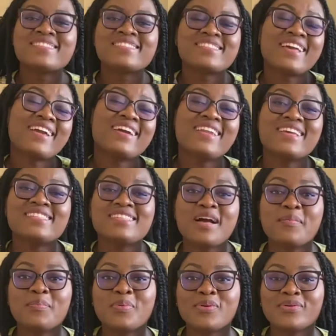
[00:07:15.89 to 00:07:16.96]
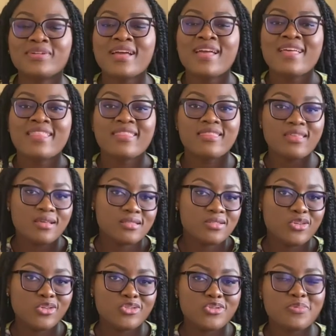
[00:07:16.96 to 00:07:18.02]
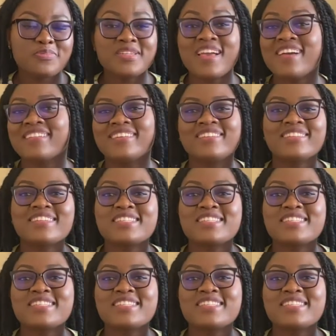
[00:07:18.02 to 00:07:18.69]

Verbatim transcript: Second example, this YouTube channel